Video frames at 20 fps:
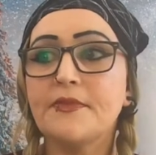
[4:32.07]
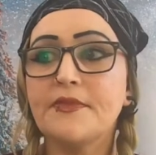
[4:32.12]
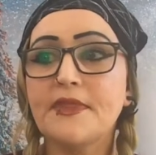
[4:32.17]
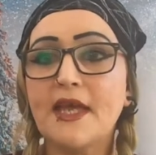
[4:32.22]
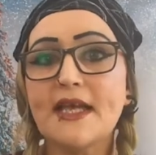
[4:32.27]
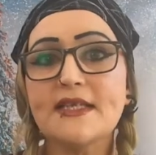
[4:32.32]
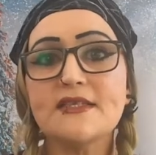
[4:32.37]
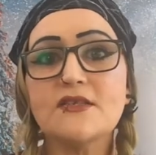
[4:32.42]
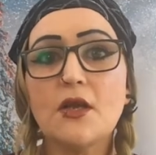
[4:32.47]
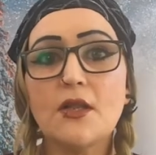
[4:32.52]

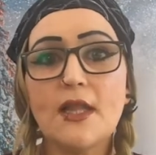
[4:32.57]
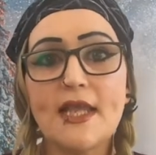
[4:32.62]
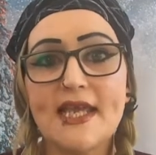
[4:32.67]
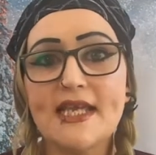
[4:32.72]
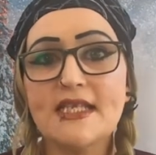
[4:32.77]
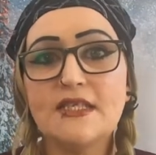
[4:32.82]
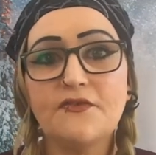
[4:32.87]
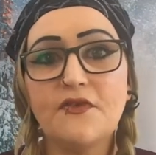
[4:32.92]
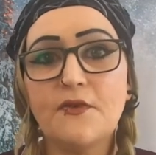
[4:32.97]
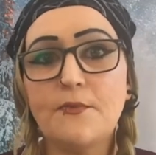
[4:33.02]
That's all it
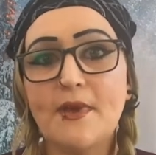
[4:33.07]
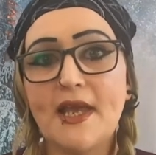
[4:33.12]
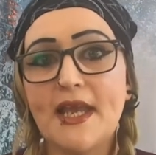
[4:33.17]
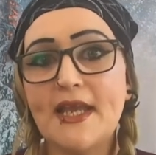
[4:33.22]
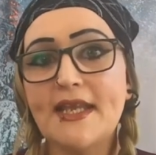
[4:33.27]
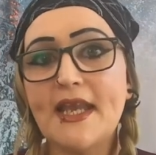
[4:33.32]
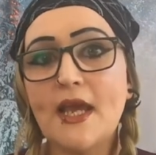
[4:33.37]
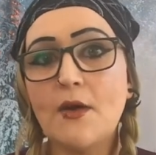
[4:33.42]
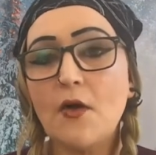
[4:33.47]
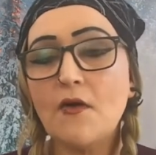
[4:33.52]
is for
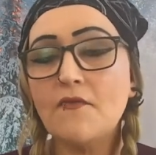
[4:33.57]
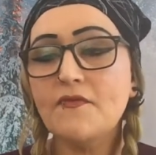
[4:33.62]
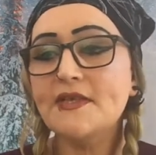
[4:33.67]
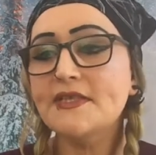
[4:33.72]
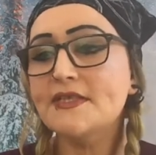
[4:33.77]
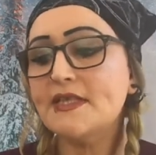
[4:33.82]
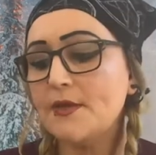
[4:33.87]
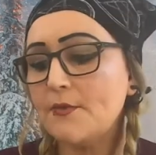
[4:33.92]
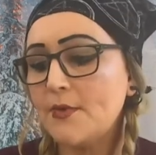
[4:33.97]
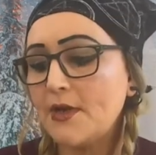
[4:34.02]
me. Now,
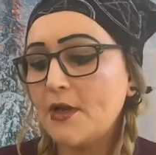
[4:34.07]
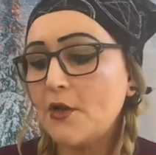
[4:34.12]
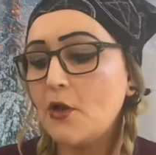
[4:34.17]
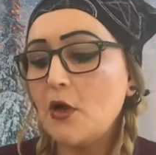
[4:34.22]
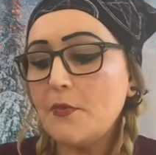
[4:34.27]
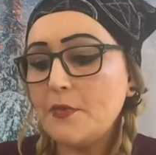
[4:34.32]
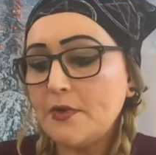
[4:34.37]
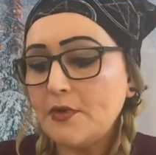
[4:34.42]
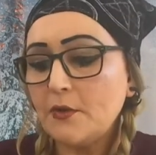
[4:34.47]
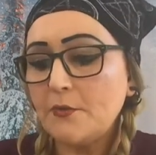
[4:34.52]
obviously, when I
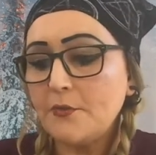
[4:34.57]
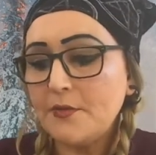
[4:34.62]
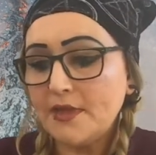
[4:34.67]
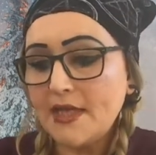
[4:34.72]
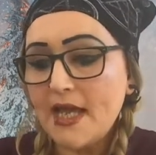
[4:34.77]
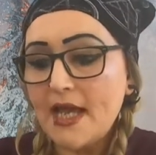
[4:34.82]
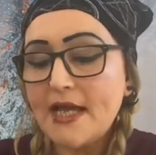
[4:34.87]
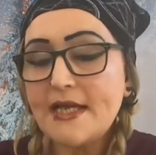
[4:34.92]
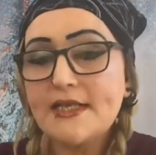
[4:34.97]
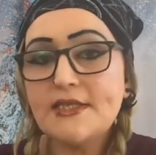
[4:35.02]
open up
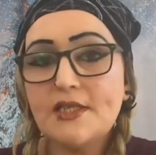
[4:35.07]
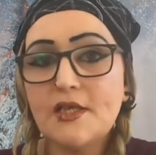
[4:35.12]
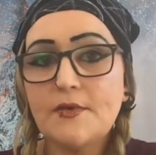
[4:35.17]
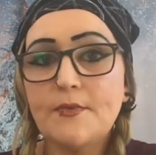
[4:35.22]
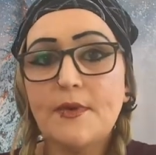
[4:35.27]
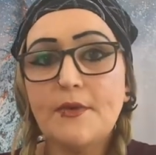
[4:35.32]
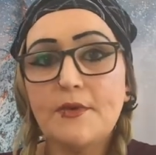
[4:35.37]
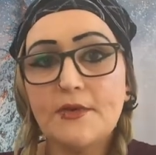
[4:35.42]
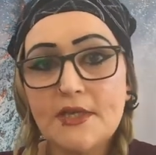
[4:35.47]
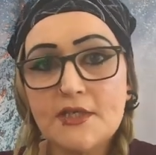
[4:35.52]
the
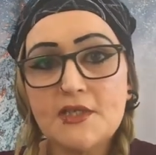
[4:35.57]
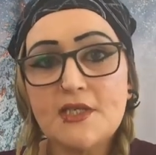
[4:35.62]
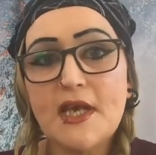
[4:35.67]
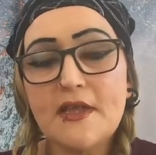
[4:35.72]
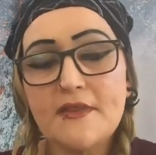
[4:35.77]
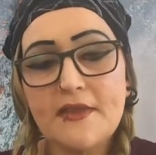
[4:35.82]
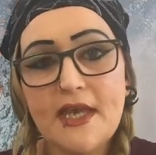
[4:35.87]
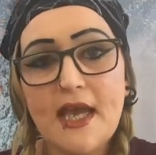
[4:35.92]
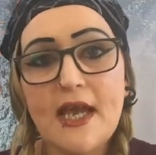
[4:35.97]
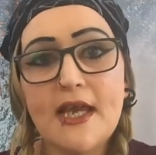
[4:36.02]
item, I'm going to
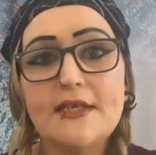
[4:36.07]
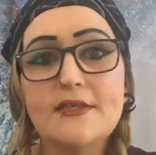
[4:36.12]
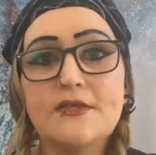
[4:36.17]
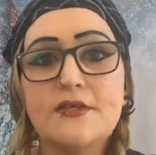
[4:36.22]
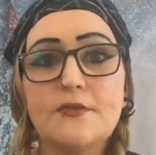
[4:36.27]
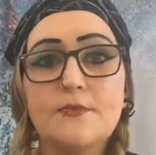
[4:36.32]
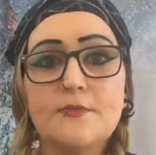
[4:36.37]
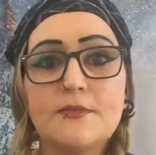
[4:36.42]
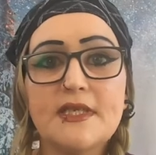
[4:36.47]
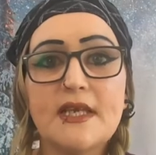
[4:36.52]
check the
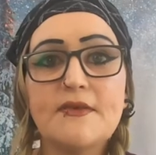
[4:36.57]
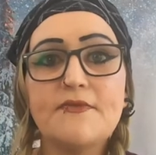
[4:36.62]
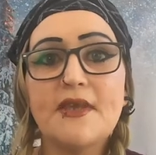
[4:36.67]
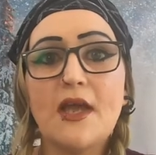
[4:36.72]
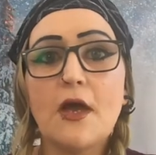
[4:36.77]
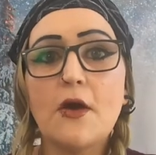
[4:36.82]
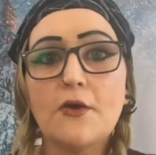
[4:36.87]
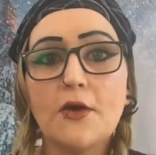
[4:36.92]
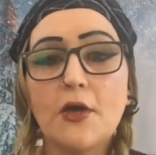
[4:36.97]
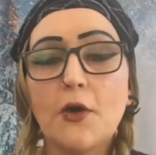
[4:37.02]
items. If
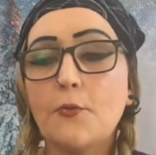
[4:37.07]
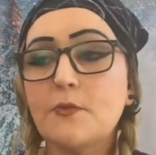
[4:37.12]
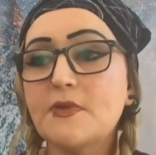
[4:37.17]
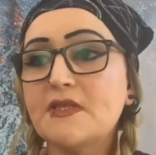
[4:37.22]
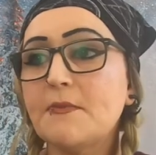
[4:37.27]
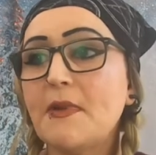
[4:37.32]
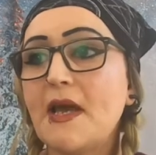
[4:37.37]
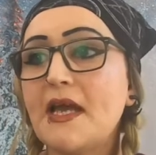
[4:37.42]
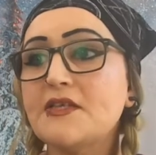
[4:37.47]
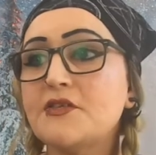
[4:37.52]
they all come
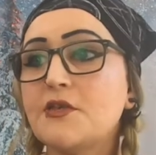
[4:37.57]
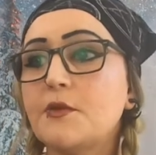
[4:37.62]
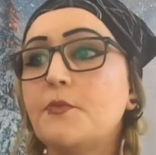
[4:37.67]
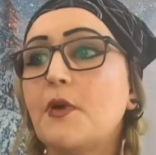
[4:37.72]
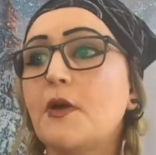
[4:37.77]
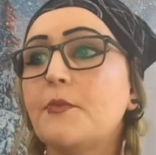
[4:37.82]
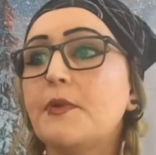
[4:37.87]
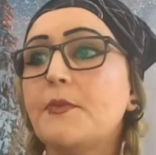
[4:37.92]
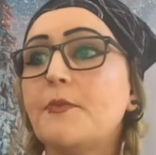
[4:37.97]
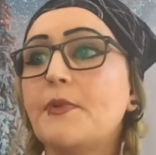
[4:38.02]
smashed, I'd
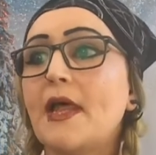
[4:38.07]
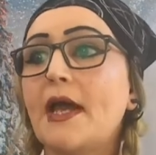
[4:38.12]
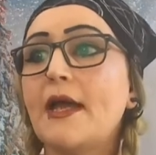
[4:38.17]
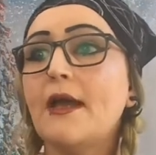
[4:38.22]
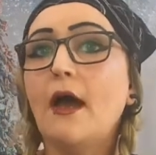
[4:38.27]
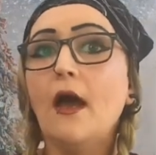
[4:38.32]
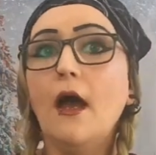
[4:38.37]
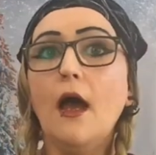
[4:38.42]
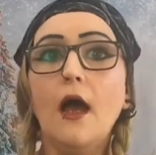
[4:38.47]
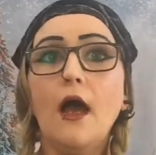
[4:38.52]
probably be like,
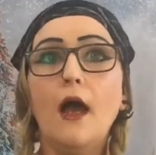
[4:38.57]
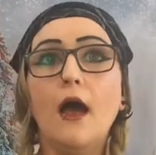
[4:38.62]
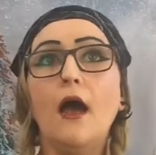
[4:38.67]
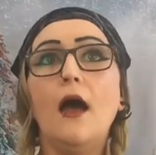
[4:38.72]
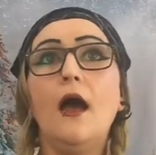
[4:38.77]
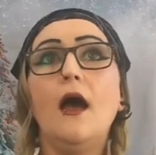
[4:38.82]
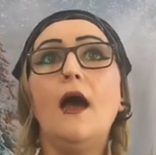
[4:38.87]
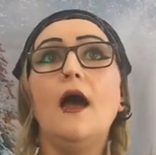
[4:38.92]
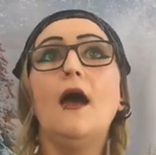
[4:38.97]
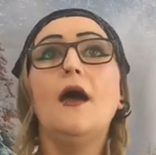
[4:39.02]

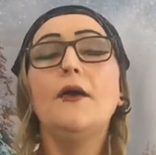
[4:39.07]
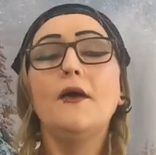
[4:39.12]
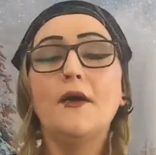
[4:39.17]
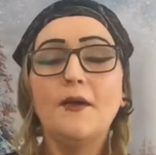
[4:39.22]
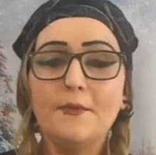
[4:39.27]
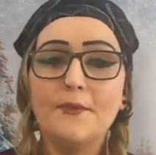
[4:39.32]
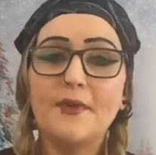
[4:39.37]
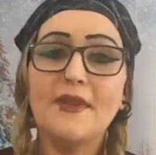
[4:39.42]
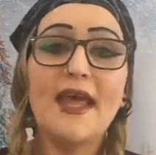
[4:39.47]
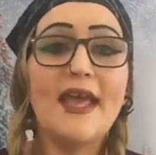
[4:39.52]

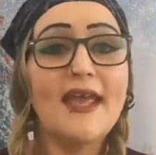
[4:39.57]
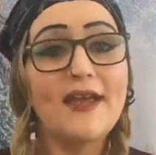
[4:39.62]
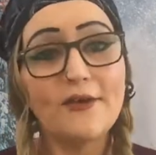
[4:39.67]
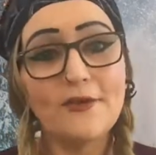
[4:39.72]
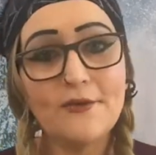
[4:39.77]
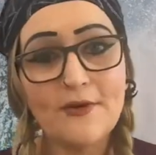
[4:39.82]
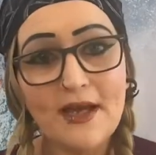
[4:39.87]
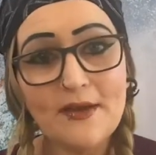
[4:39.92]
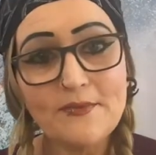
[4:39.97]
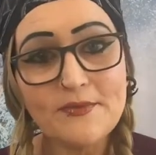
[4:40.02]
but that ain't
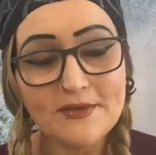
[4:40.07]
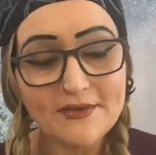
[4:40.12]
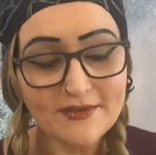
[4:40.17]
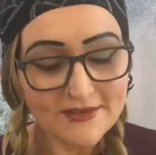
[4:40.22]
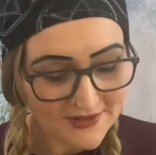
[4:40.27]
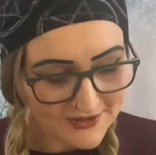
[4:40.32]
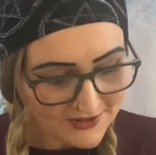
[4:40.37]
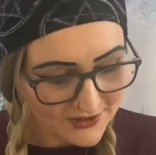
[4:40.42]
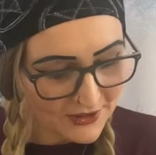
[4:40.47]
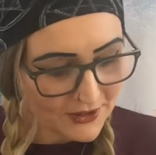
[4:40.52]
going to happen.
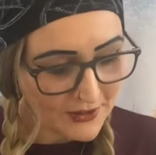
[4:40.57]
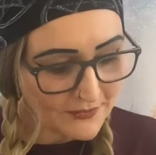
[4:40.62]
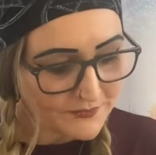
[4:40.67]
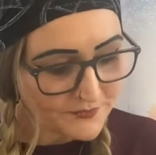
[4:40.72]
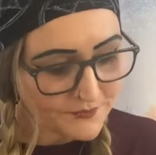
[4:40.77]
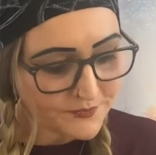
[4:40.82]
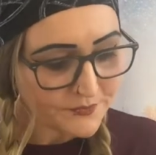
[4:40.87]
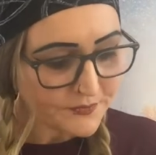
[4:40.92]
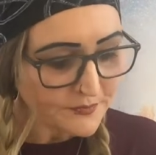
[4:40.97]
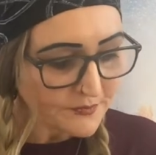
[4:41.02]
So
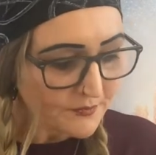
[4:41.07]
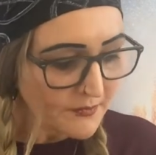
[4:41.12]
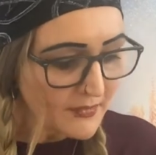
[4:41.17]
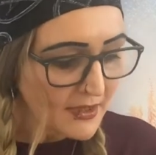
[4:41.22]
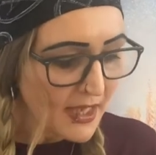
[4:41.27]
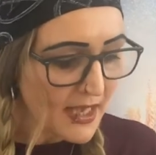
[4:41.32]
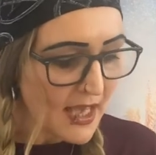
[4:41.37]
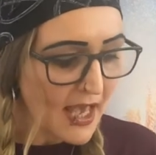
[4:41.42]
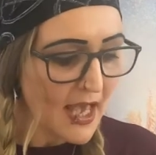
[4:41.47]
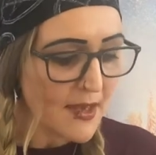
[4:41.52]

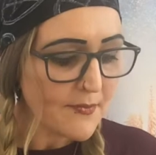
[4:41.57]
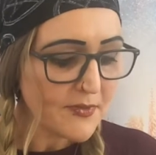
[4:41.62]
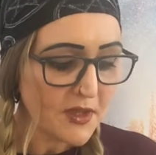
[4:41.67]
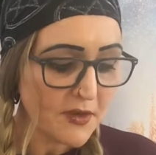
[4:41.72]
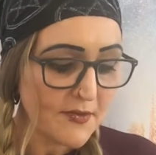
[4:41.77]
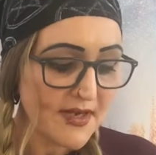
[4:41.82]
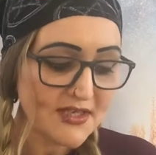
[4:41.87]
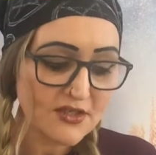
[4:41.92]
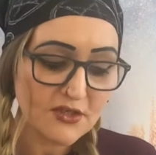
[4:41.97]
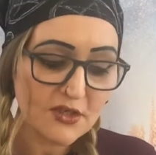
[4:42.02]

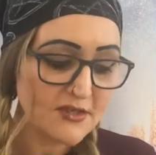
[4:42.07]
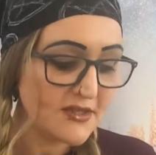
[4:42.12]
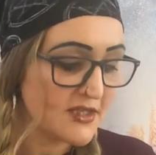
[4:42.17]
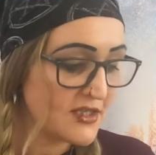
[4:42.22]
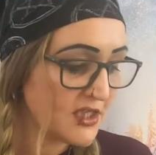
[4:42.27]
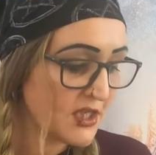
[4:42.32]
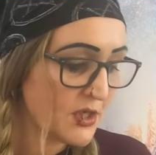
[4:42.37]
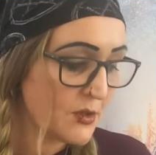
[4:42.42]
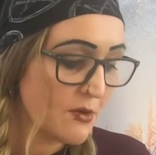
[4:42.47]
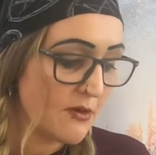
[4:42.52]
there is just the
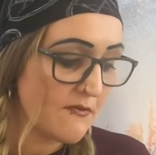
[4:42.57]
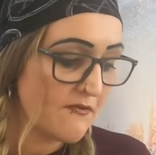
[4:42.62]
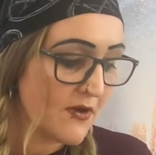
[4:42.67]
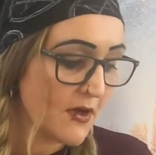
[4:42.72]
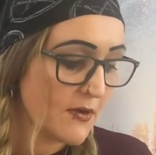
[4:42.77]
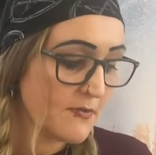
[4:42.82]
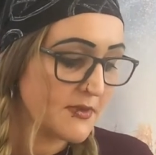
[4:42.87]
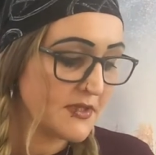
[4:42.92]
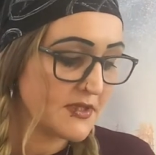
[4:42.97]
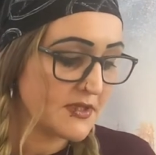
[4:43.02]
two of them.